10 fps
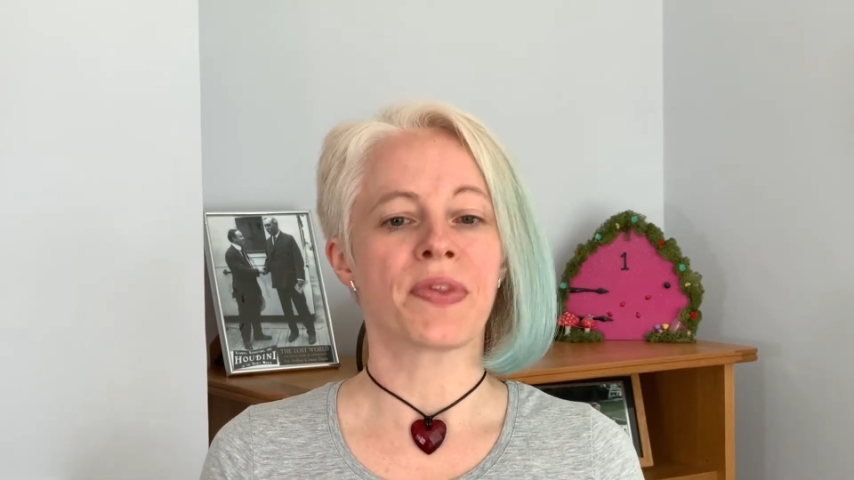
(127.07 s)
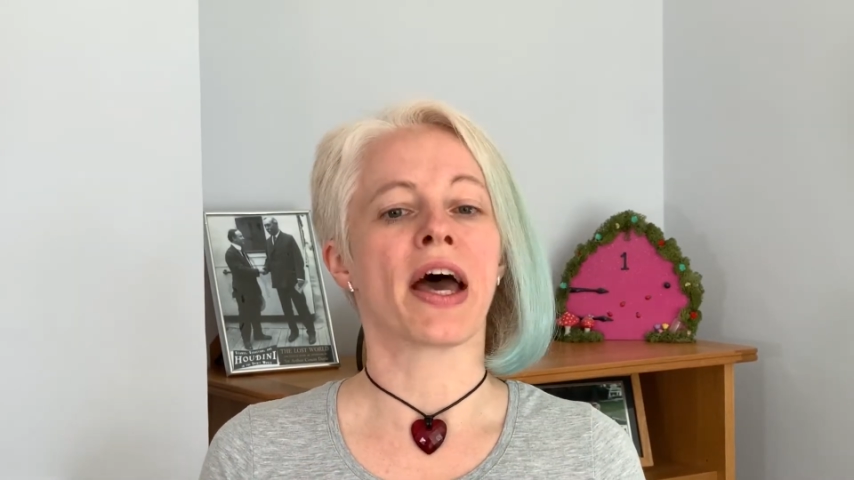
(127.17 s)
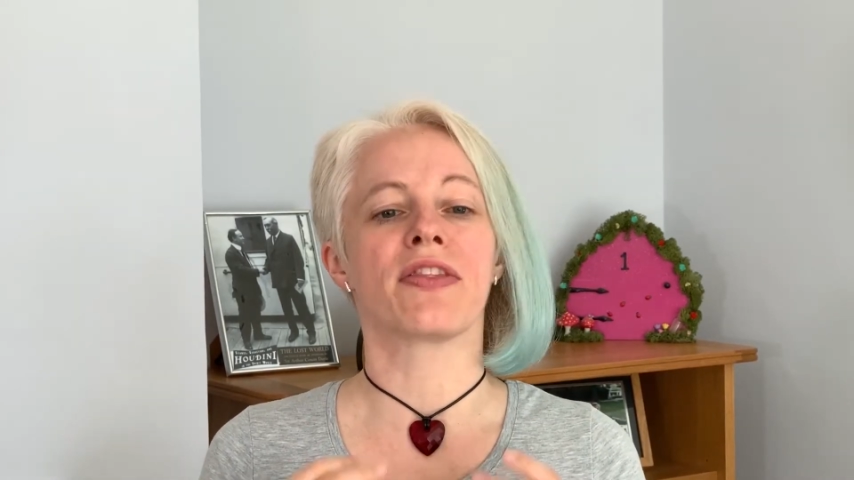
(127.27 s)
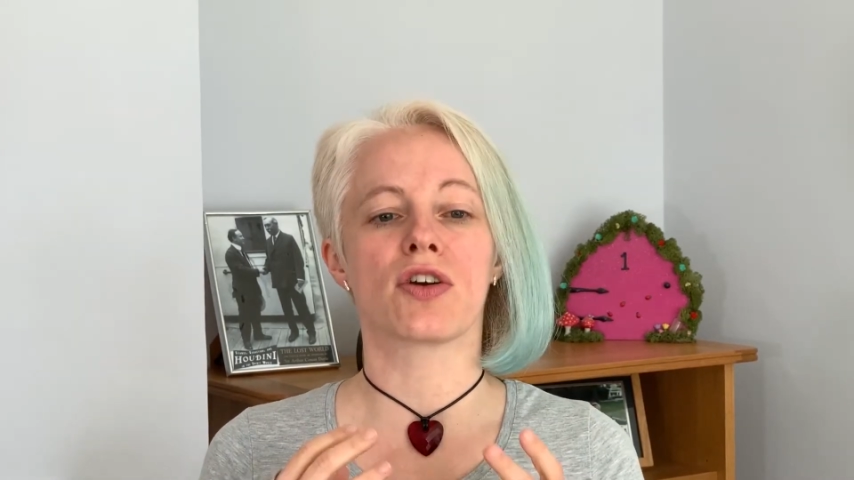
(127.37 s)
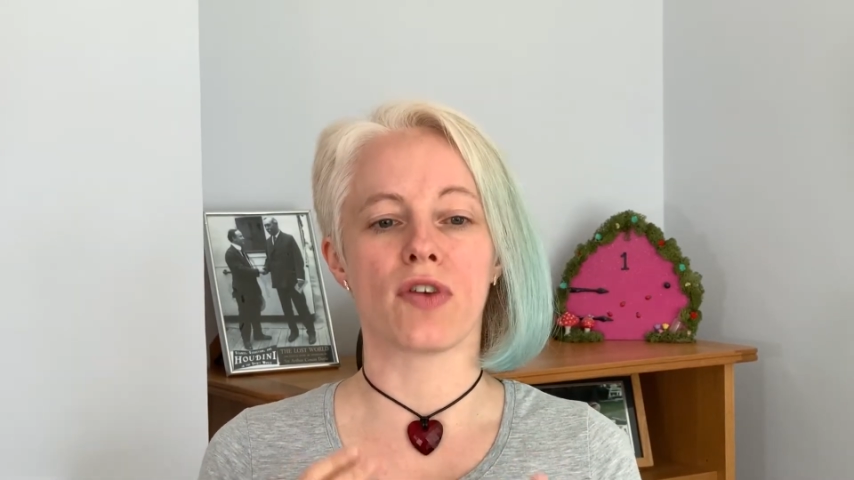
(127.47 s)
and
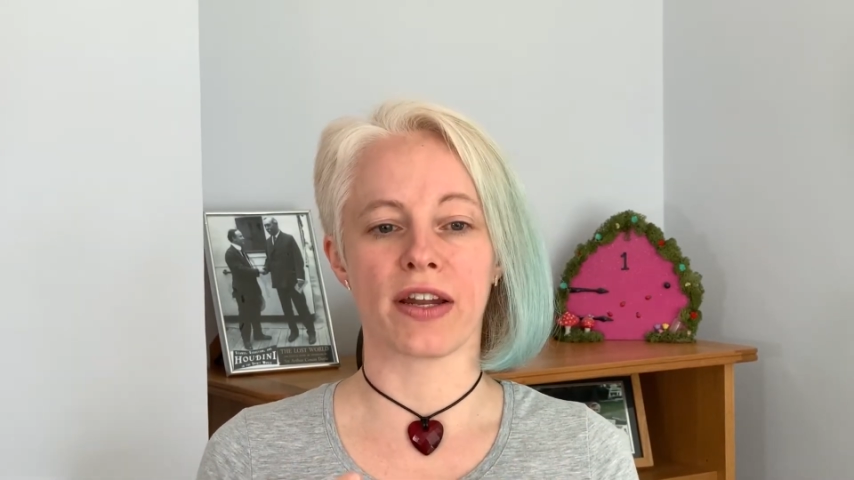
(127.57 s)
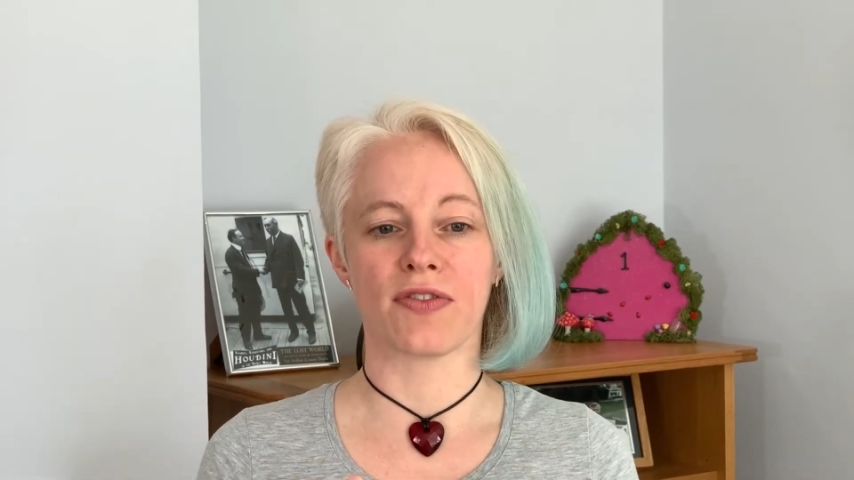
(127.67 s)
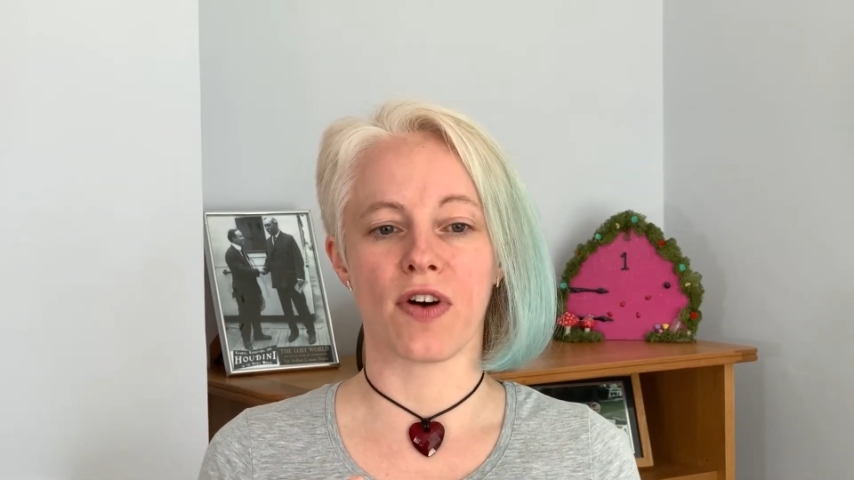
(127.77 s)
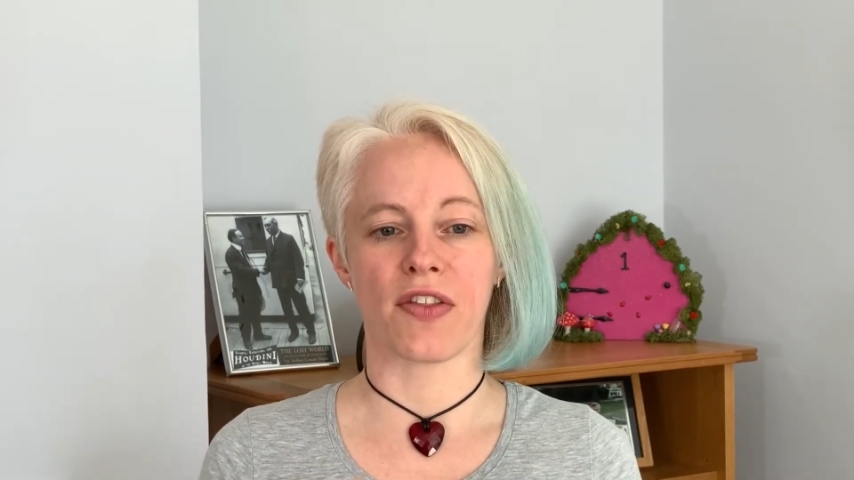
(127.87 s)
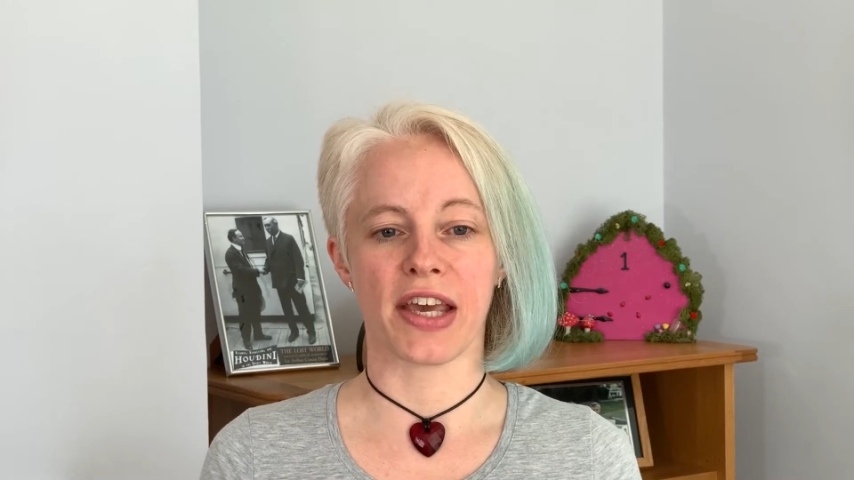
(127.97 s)
the
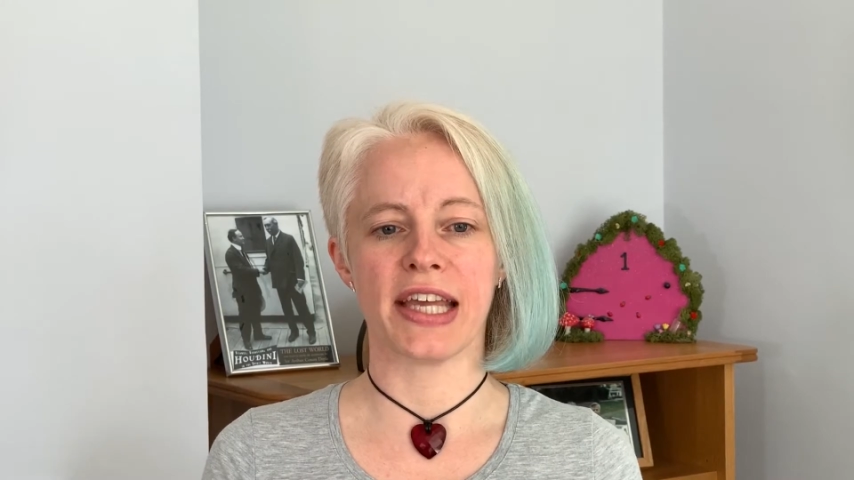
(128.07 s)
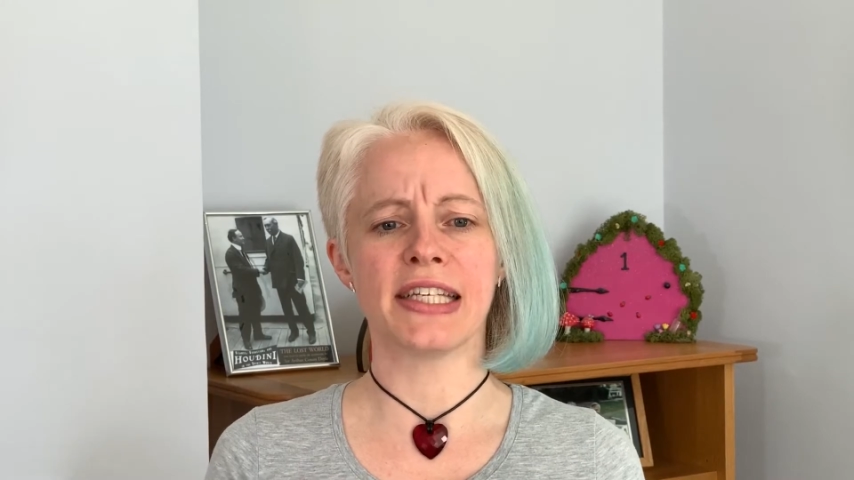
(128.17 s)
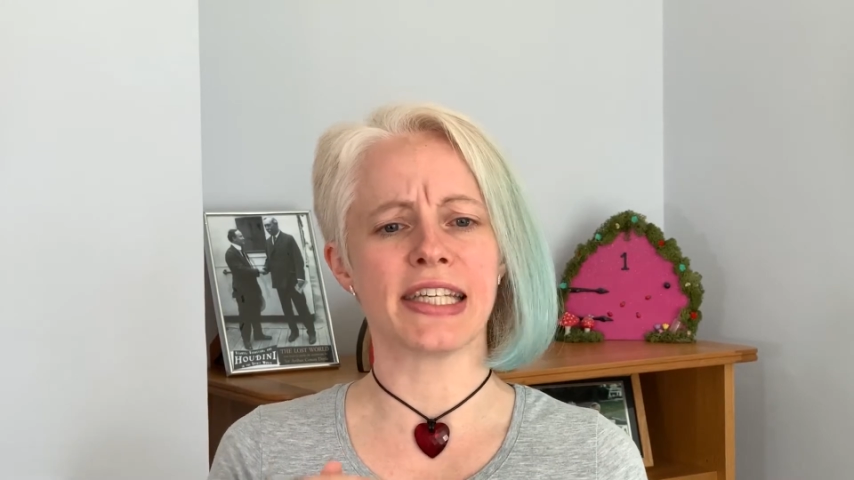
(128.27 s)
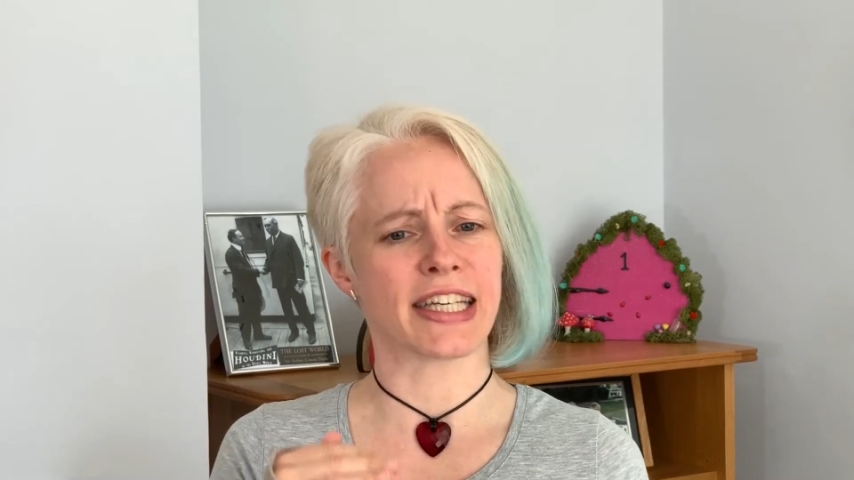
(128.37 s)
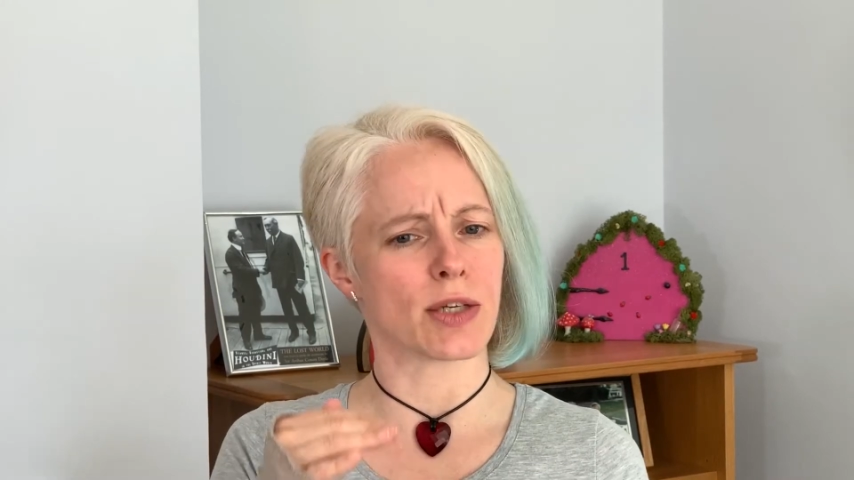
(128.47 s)
grandfather
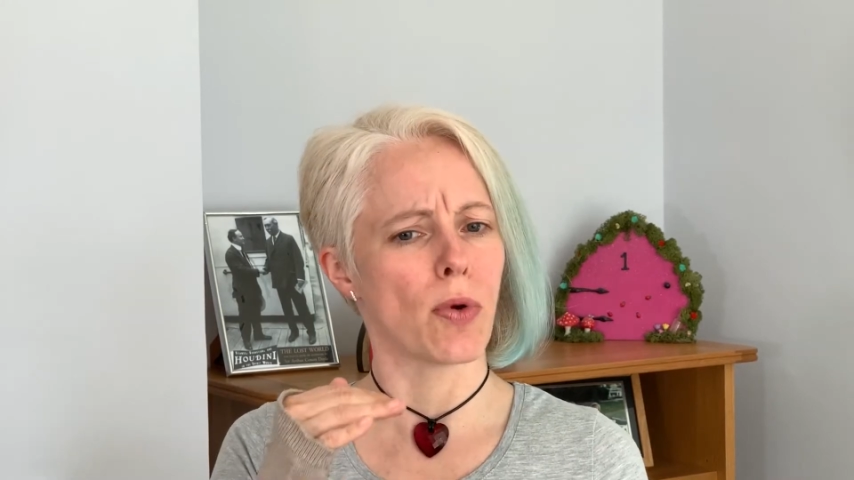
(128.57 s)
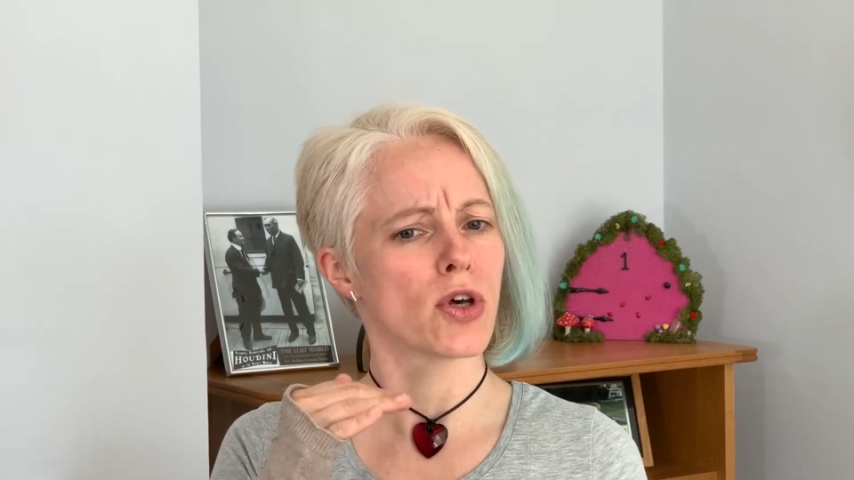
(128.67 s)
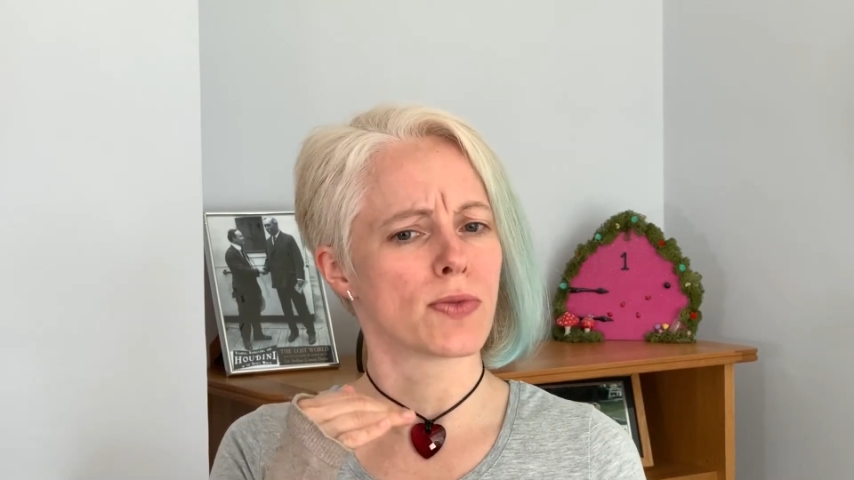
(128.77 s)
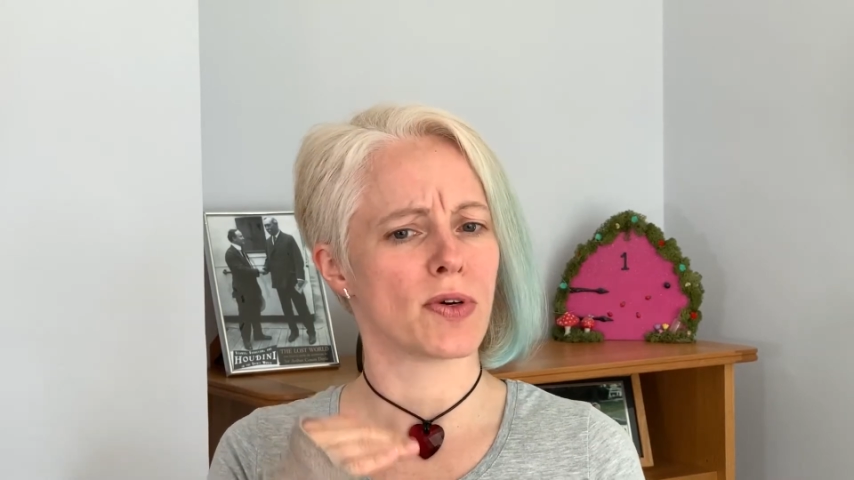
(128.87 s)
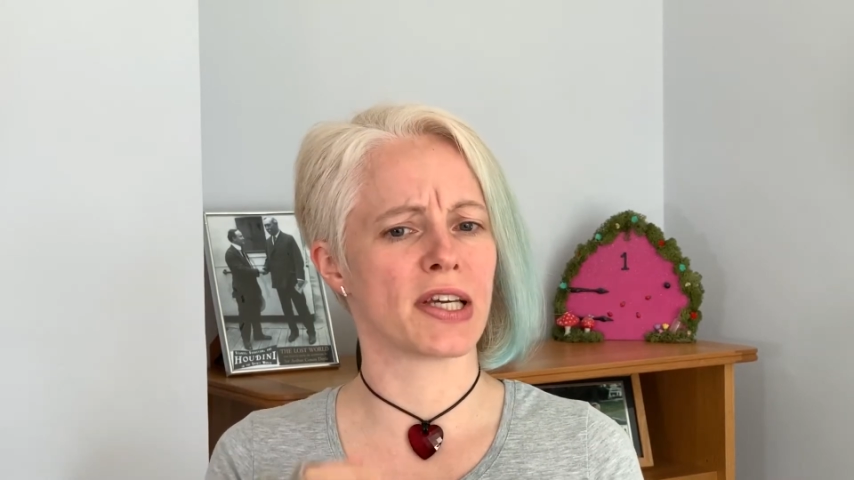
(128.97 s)
hinting at a
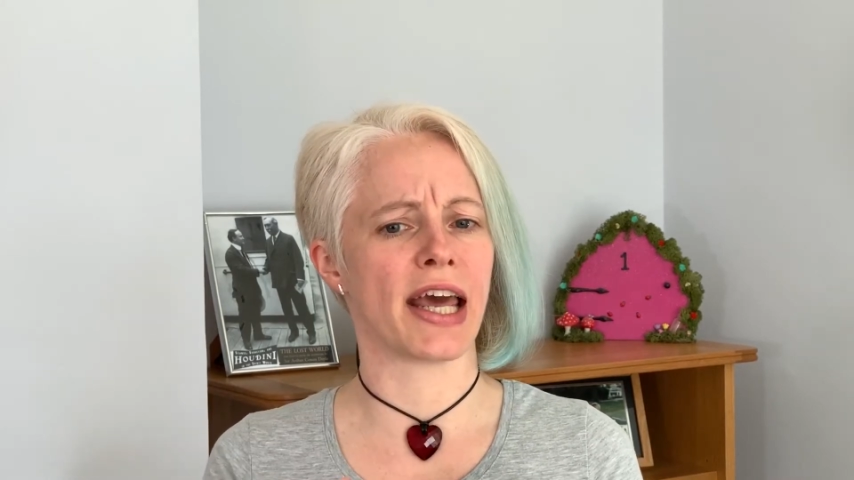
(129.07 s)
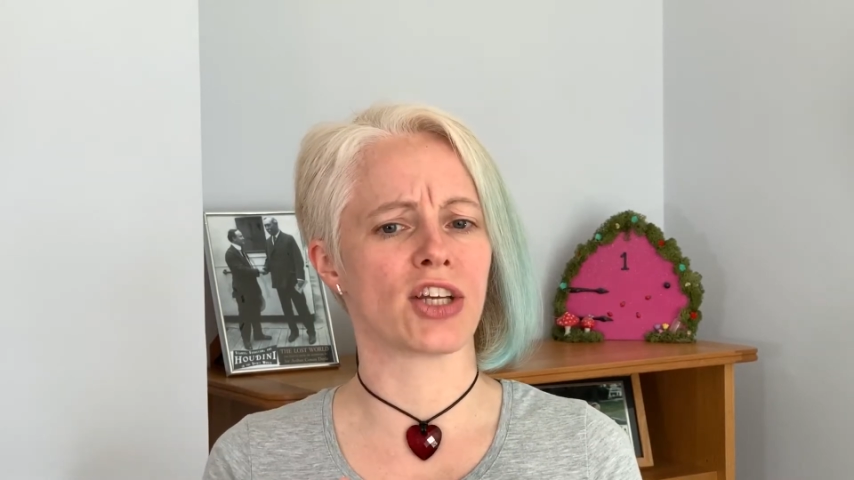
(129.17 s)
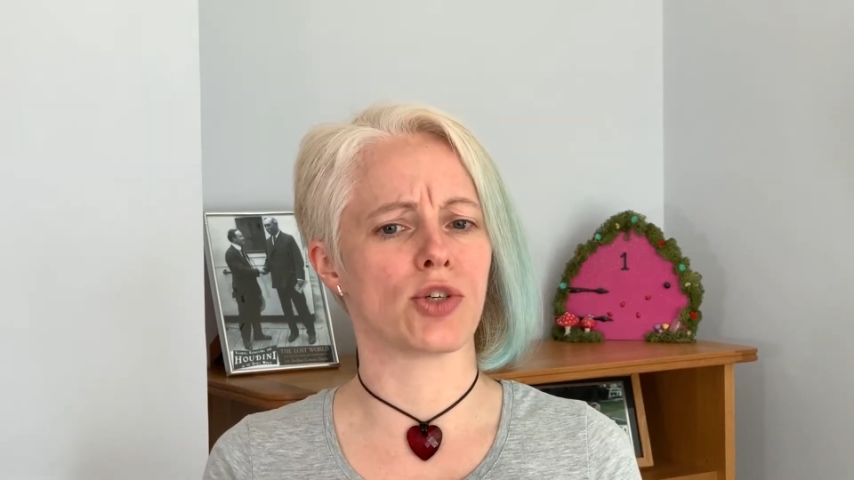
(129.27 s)
possible connection